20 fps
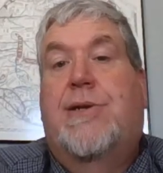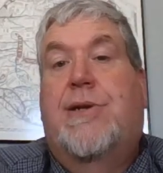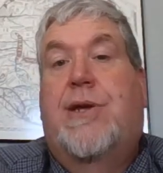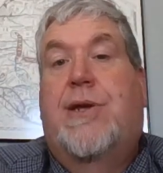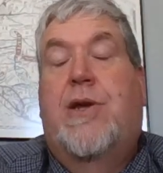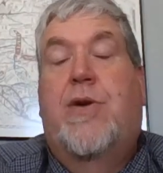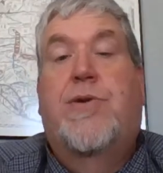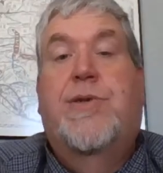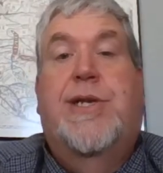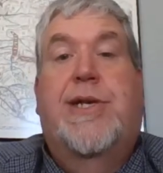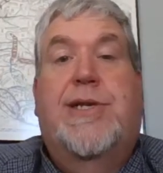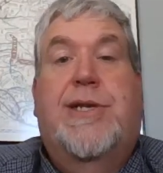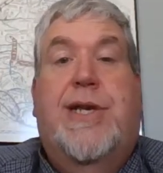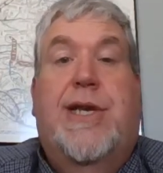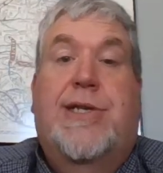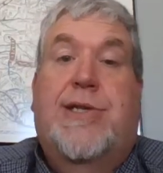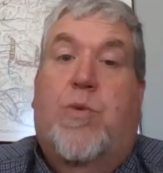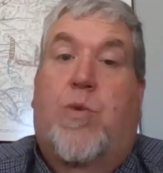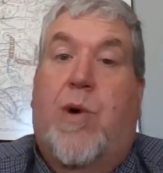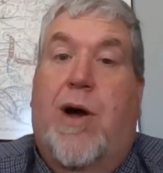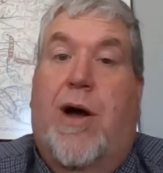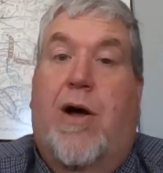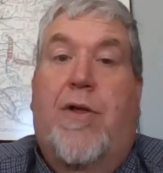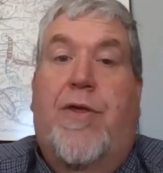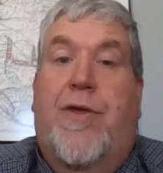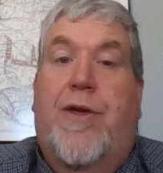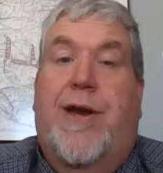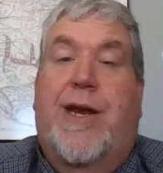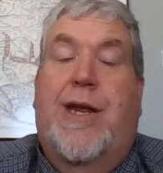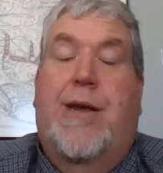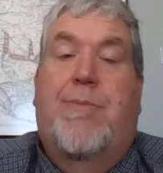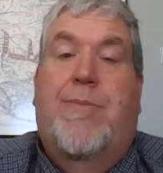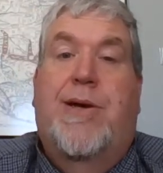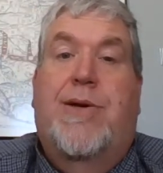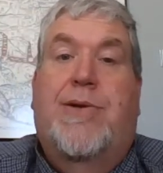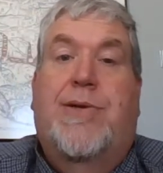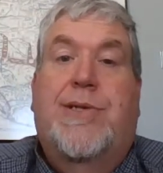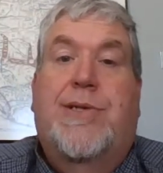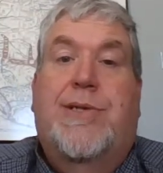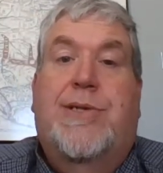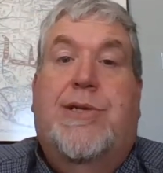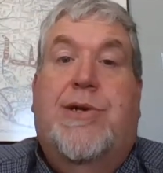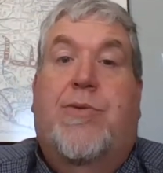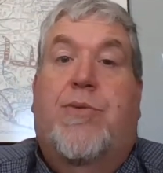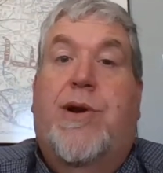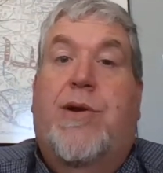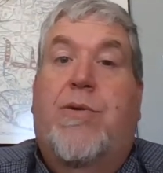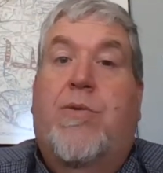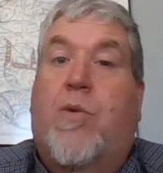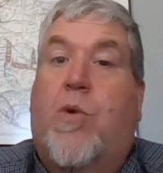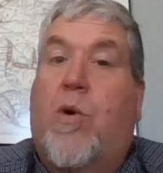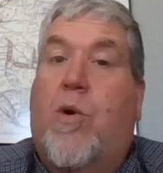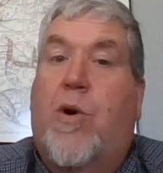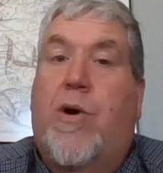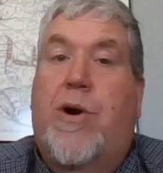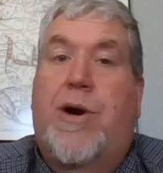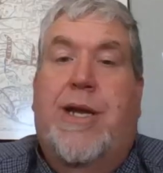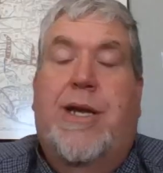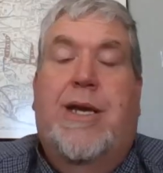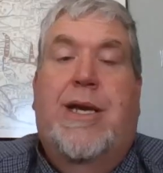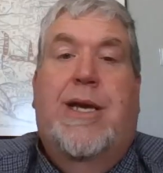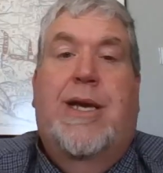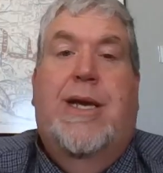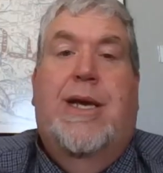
uses his wealth that he builds to reward